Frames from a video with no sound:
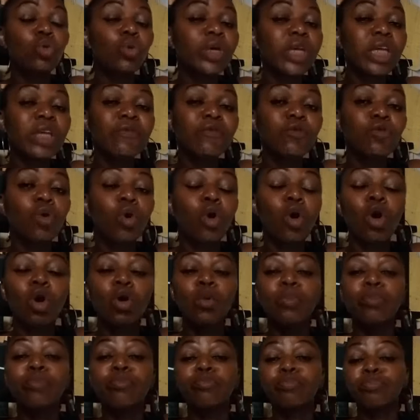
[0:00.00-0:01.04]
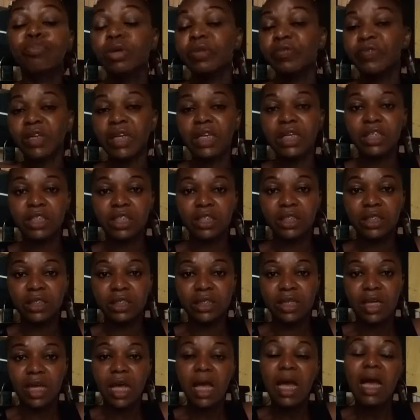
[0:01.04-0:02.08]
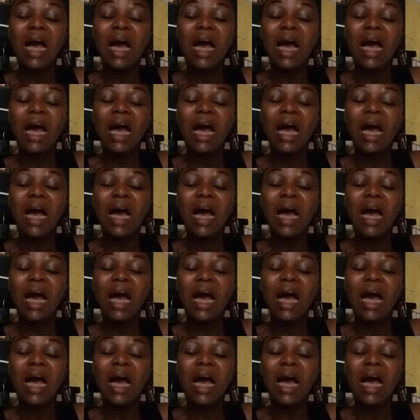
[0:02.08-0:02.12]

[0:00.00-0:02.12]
give you all privileges.